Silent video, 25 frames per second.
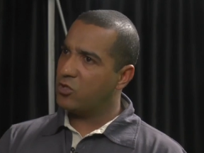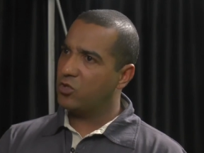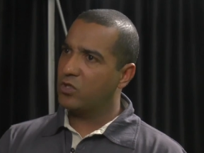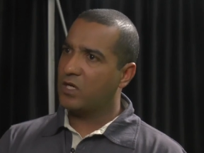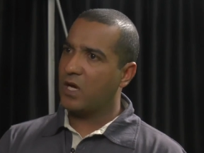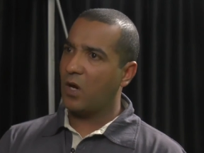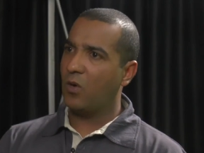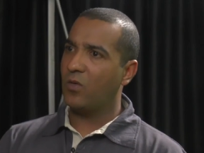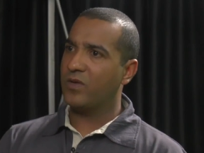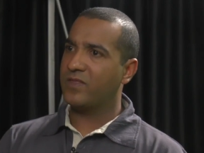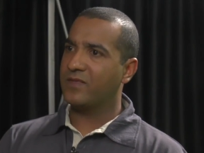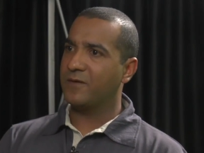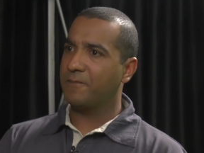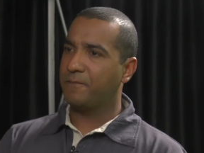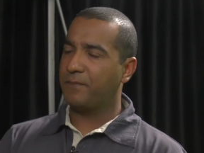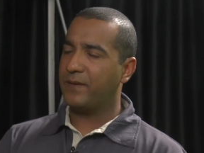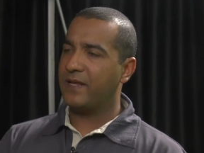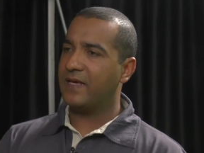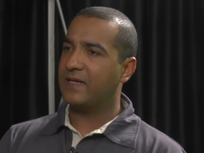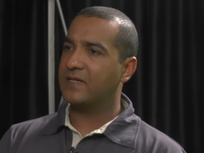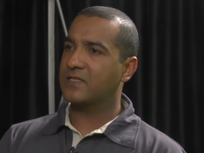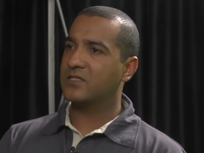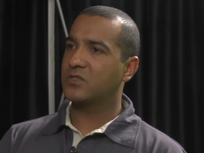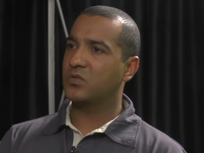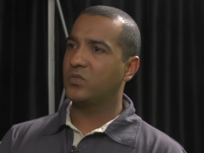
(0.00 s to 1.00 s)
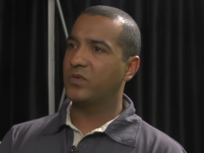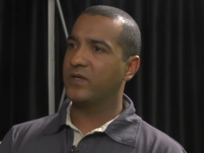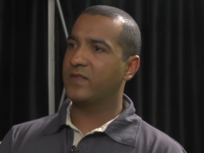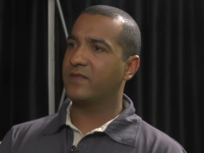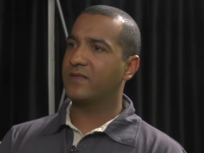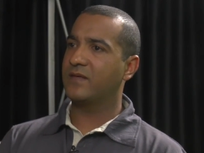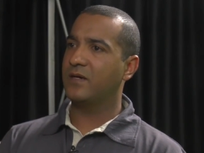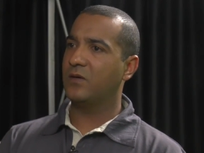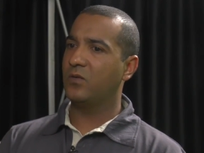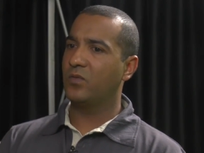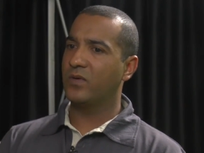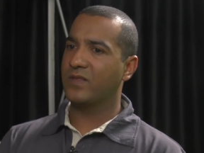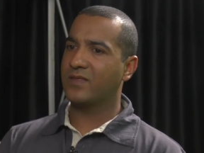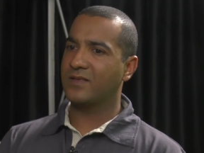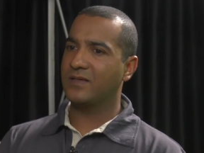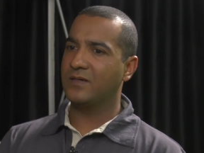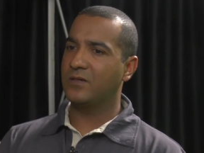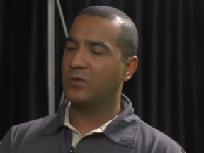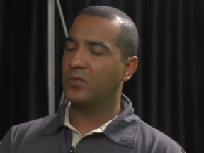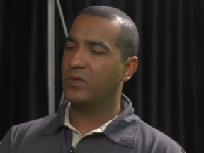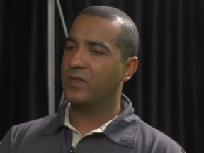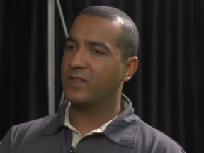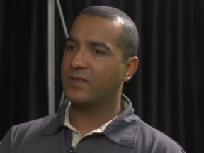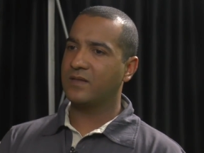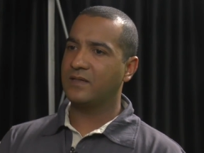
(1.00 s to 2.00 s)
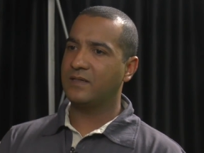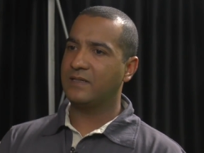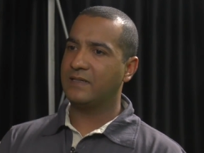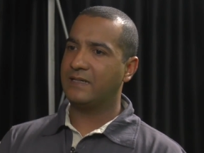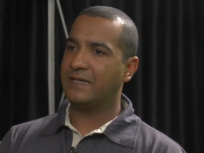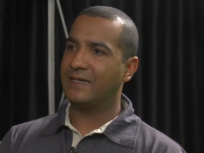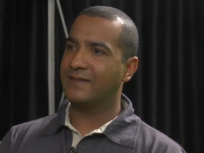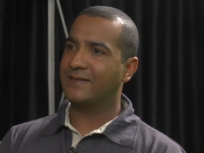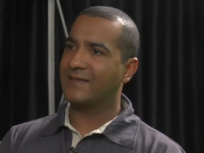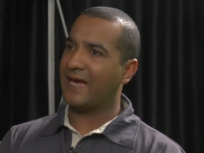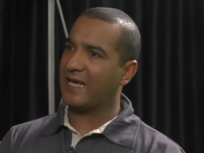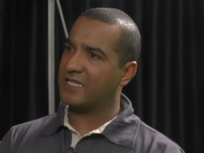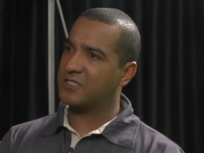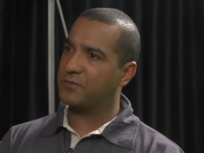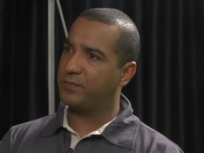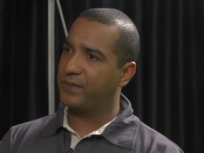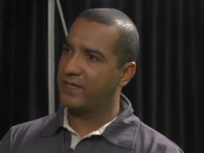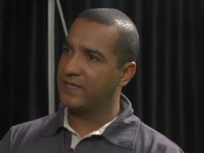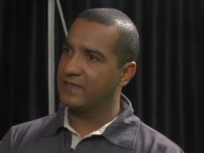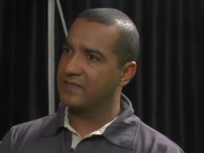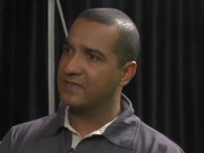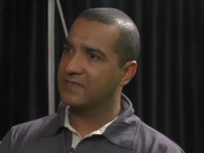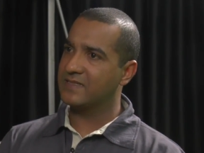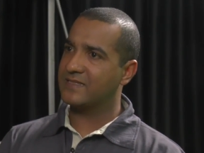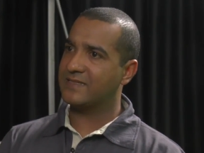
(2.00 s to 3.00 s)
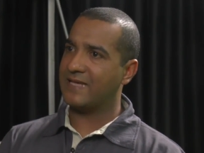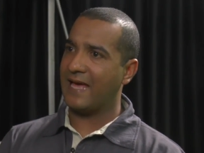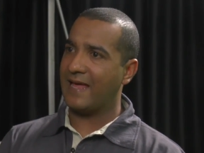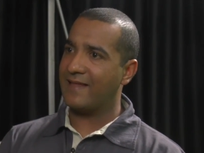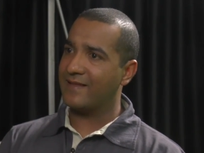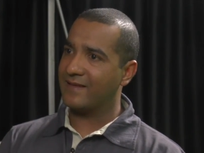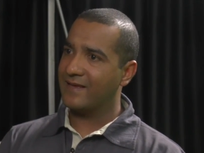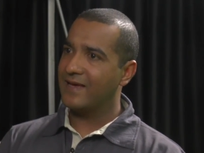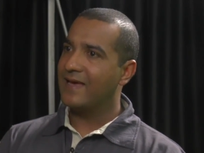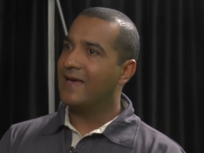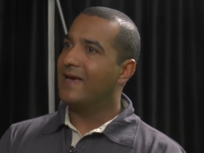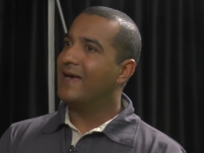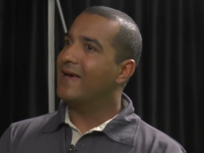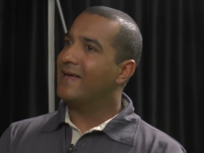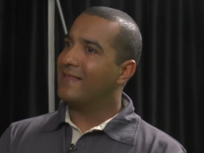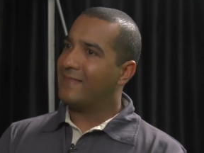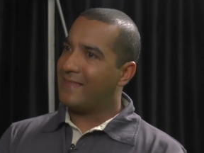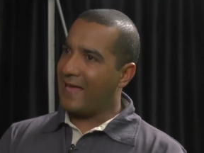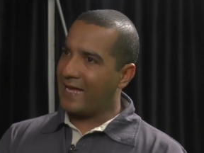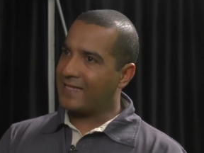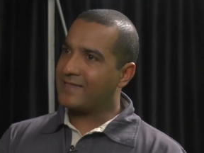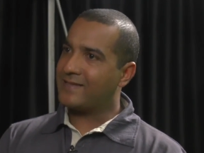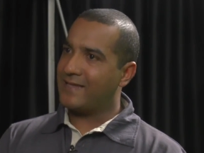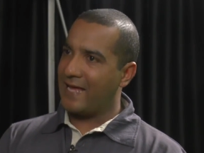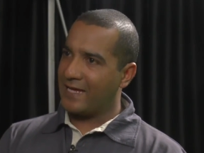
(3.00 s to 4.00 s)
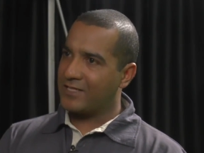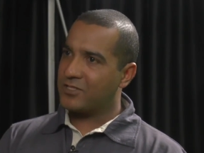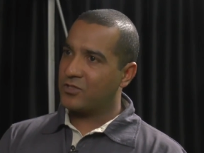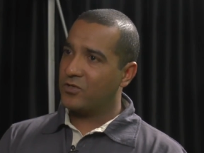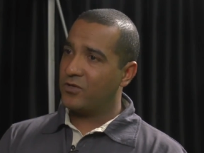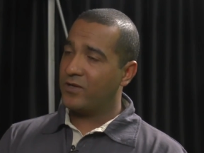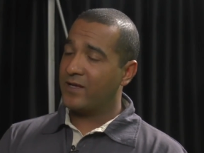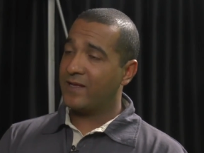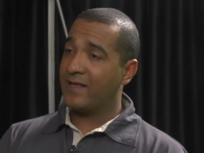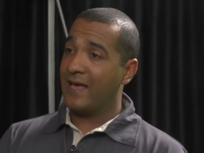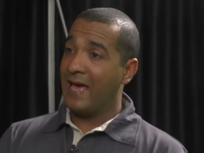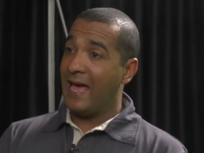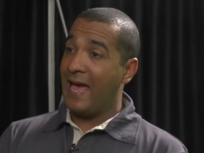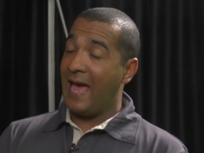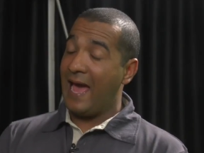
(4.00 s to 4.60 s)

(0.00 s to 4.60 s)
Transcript: you go, with the bricks, with the dustbins, and that's correct.